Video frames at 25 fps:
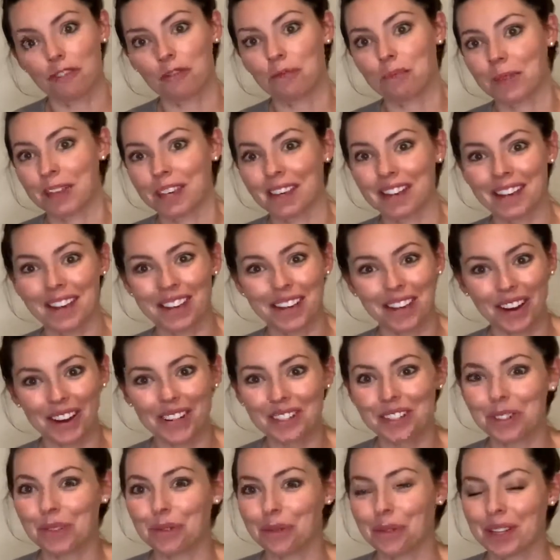me a
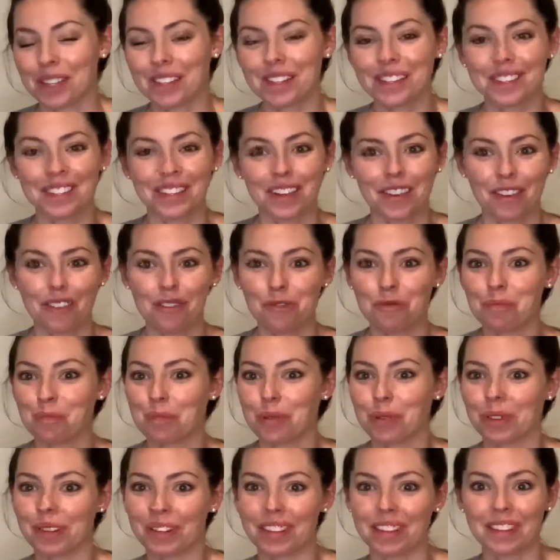consequence of
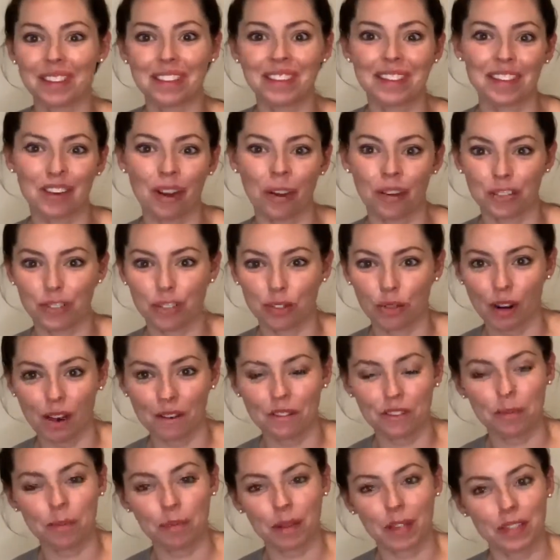putting the arts and crafts
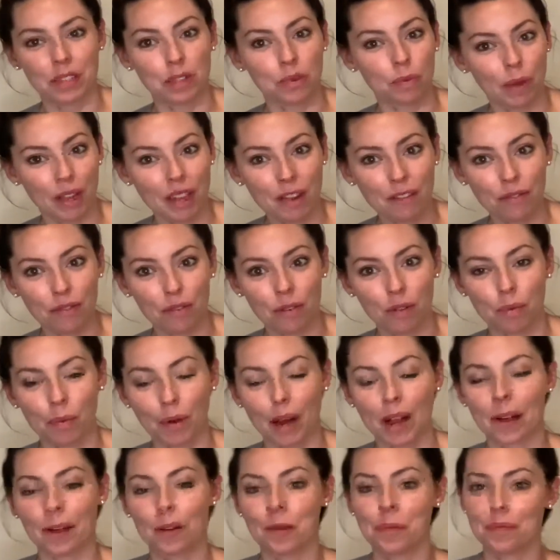supplies away for a
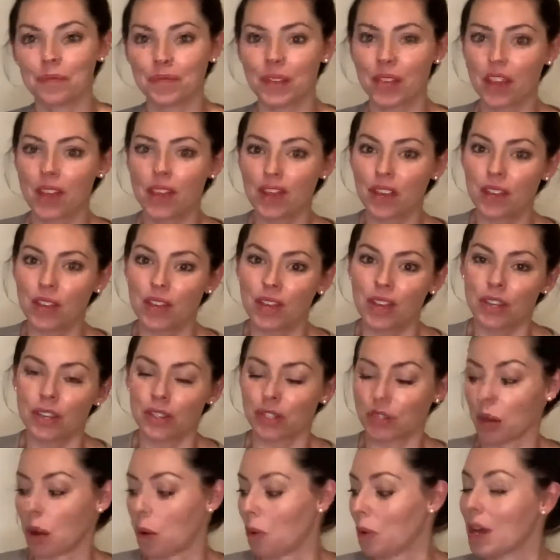while. So
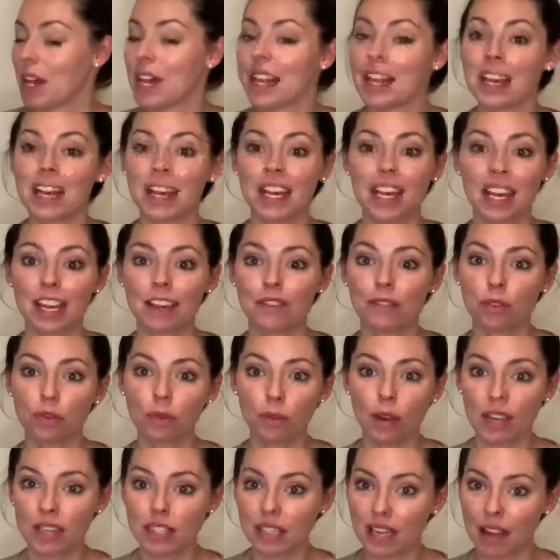if you
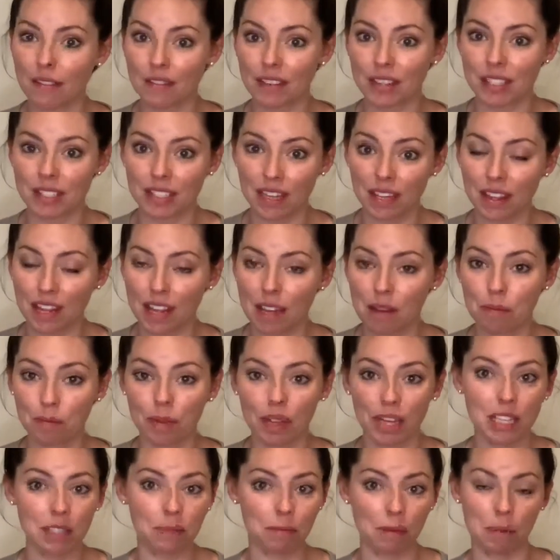guys haven't set that in
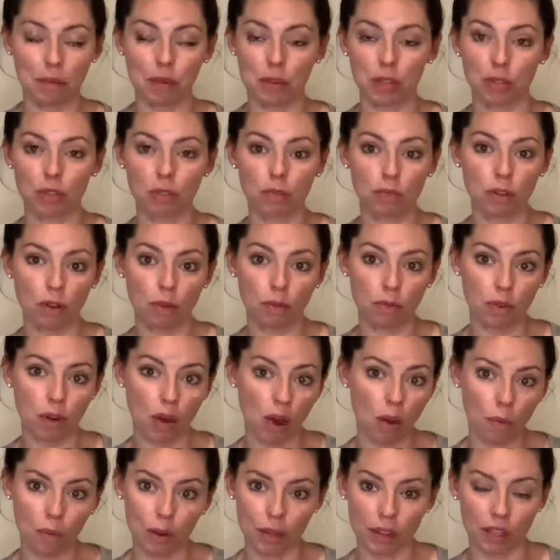place, maybe you don't know
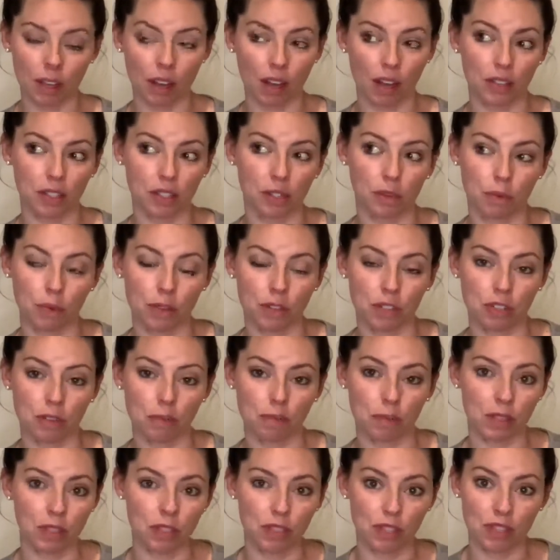what the consequence should
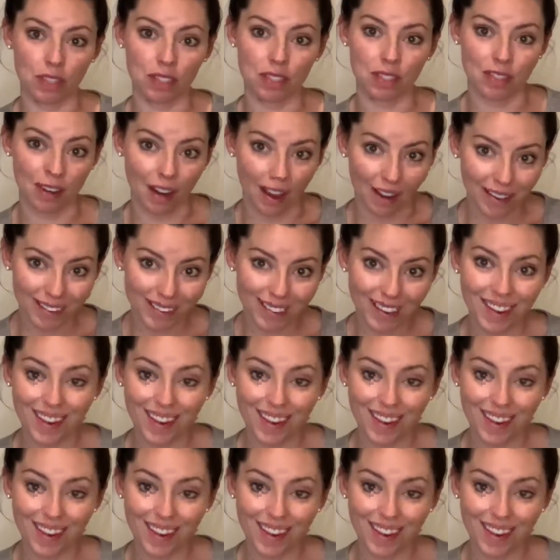be just yet,